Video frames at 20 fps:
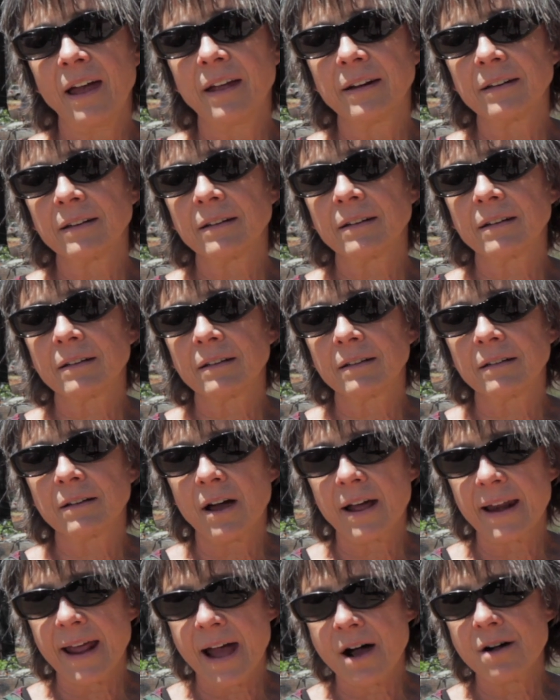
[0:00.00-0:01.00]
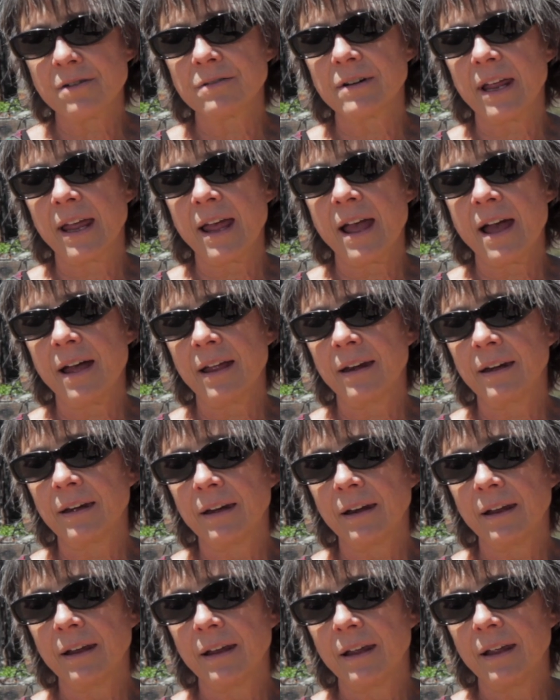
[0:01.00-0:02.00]
and got out
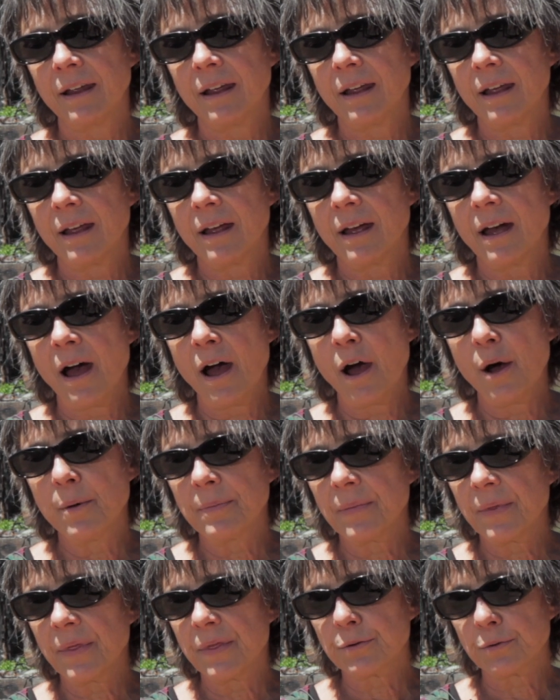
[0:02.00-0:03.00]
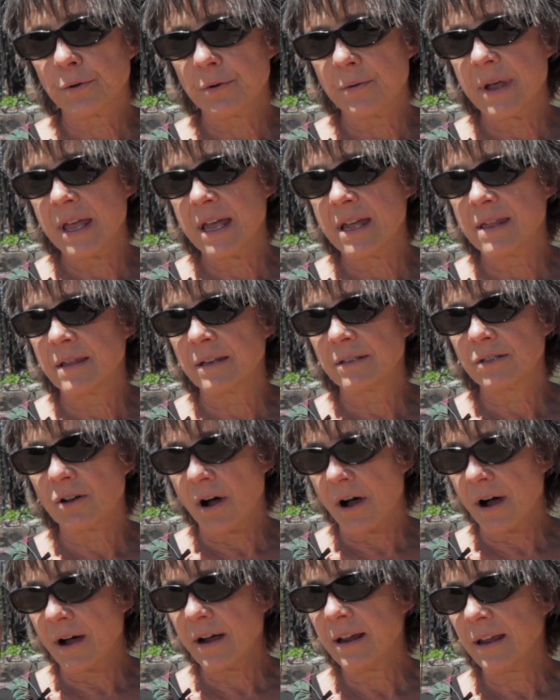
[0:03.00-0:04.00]
and threw in
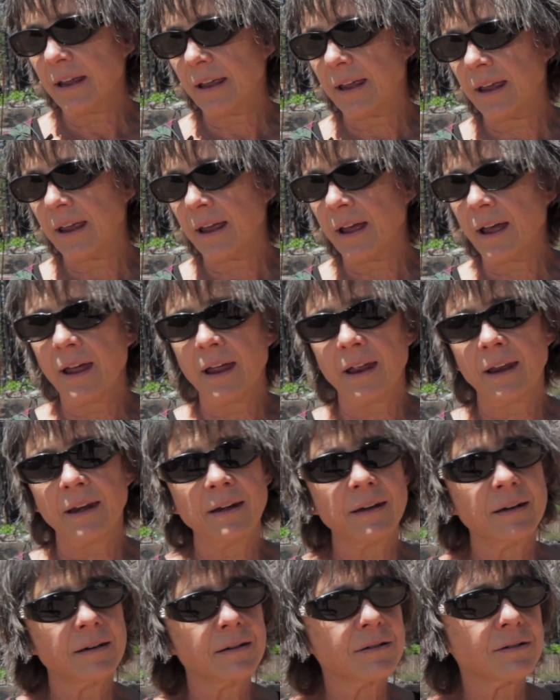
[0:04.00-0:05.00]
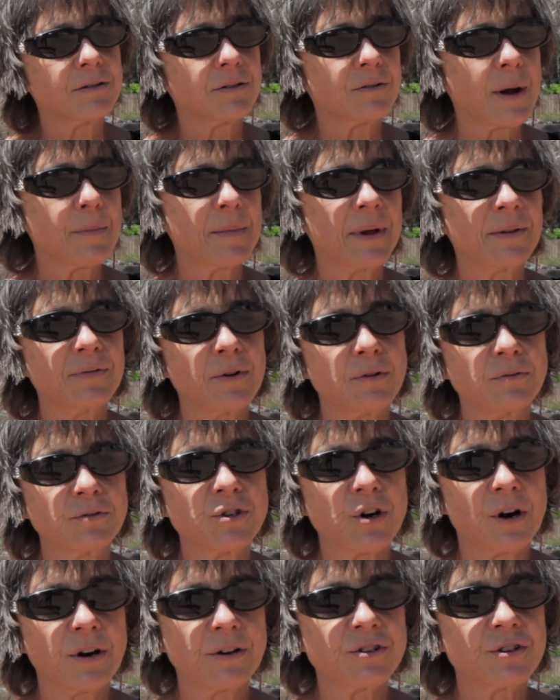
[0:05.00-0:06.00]
the dog and grabbed my
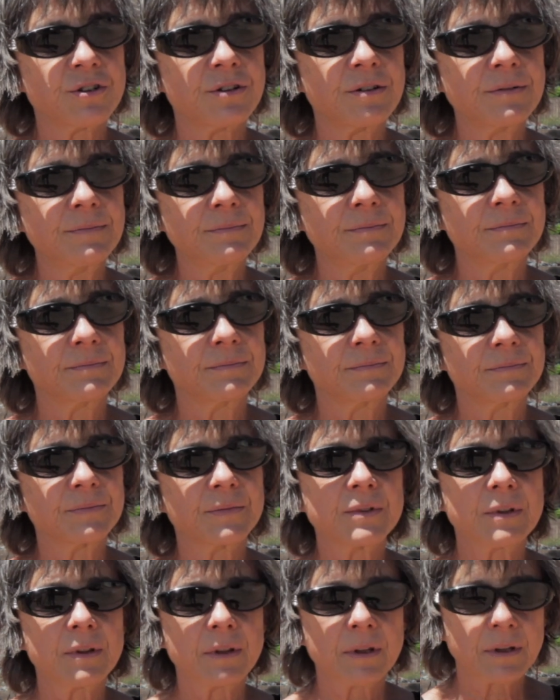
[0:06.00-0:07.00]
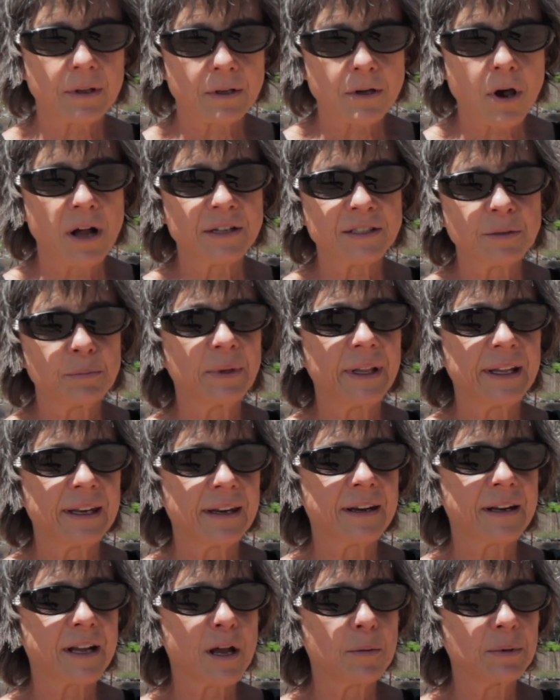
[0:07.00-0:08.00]
phone charger,
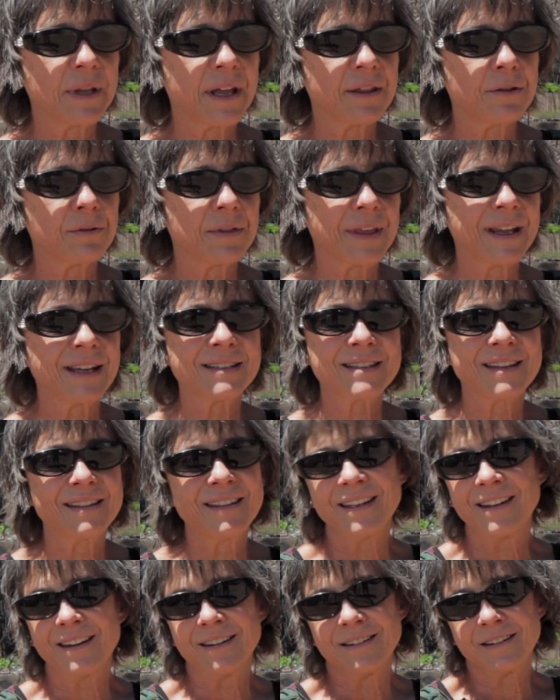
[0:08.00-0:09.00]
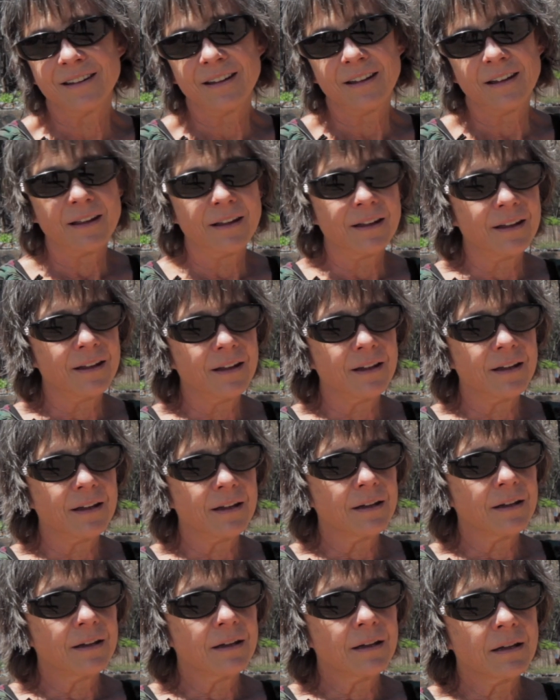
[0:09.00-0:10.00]
contemplated a couple other things, and then
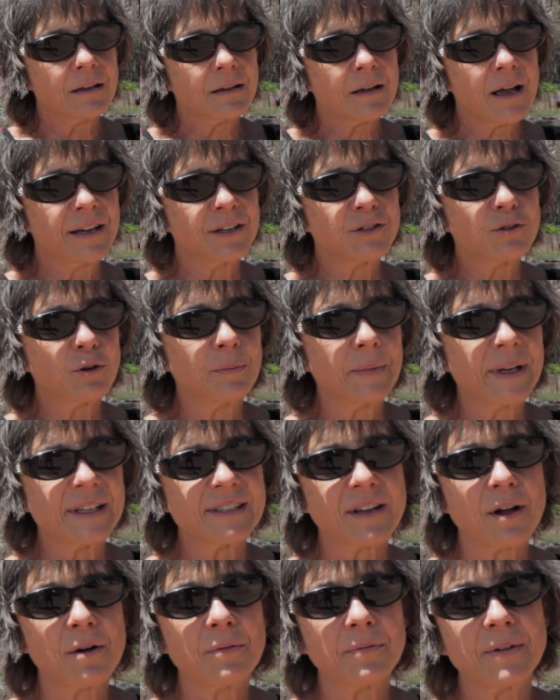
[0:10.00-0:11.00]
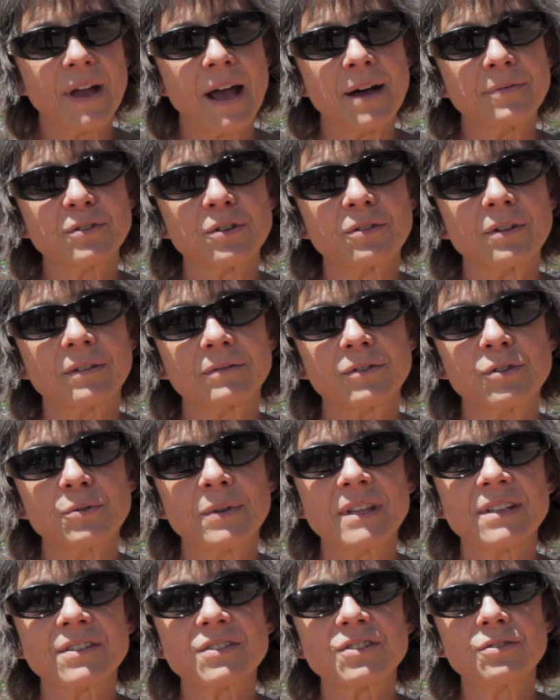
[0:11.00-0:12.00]
kind of told myself after
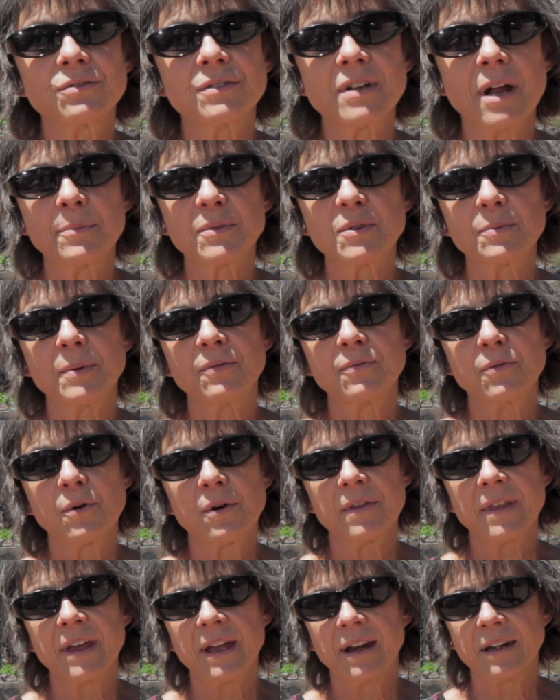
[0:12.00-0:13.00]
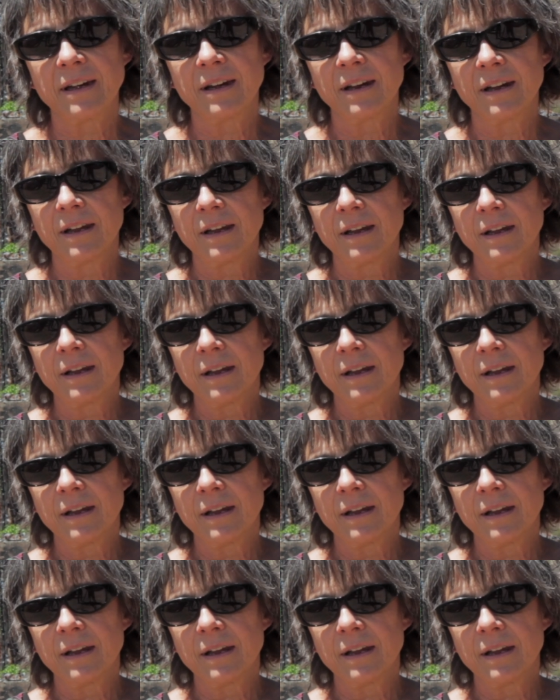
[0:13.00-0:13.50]
doing this two times before that